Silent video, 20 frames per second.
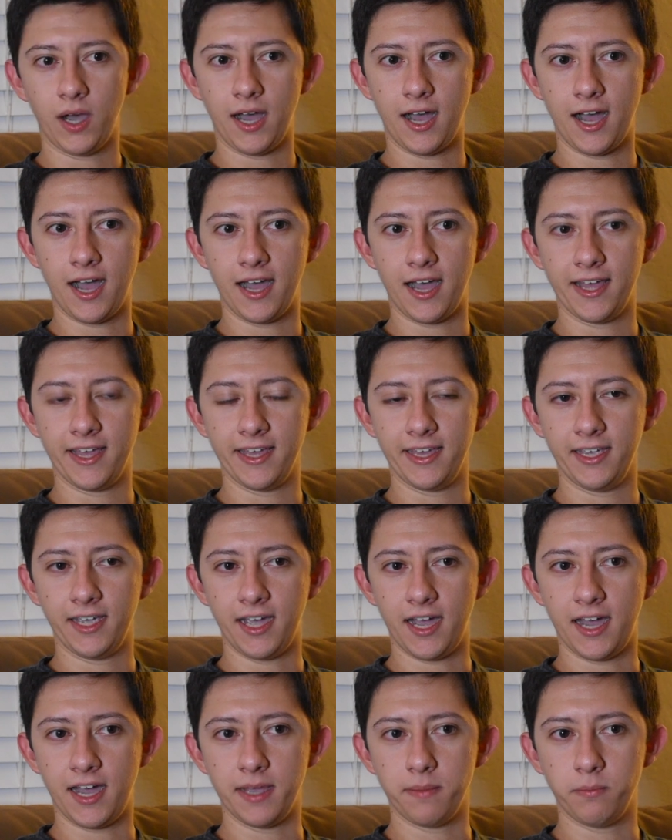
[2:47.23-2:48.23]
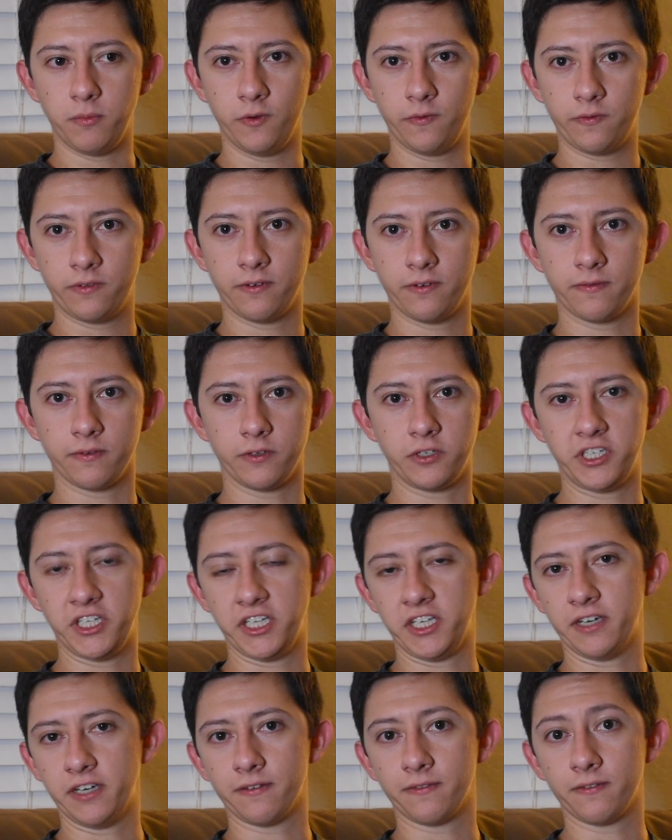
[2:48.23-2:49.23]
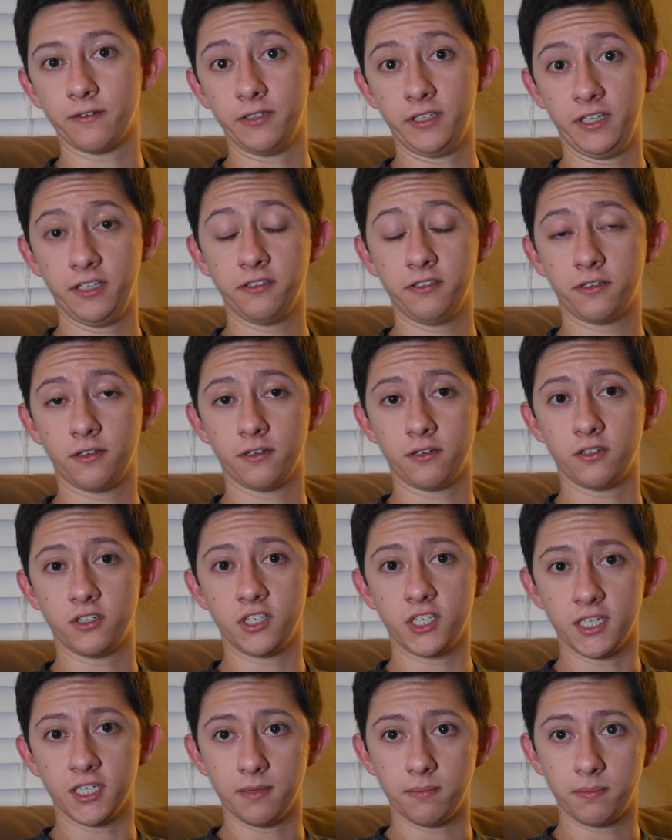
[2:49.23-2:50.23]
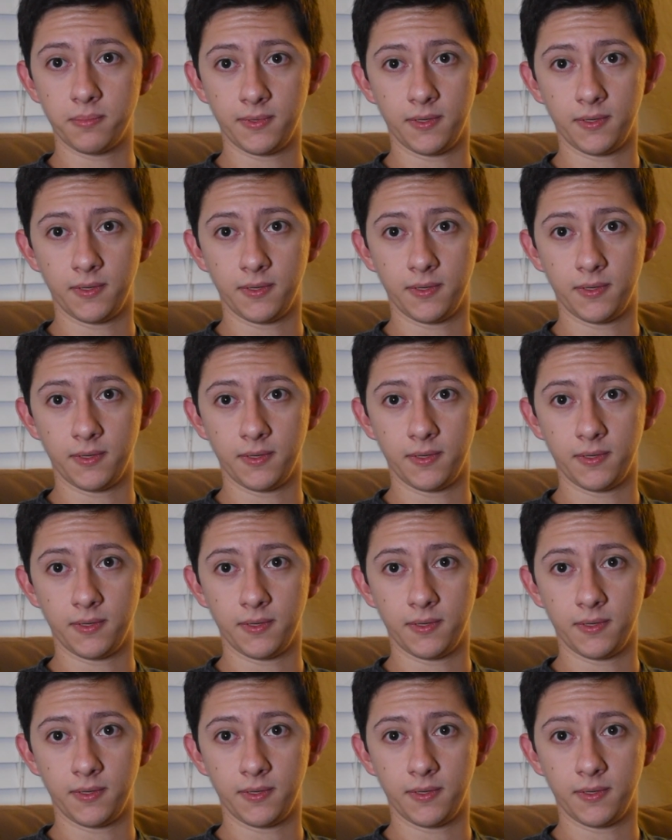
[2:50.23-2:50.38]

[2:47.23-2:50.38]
I, I moved to Virginia for an internship.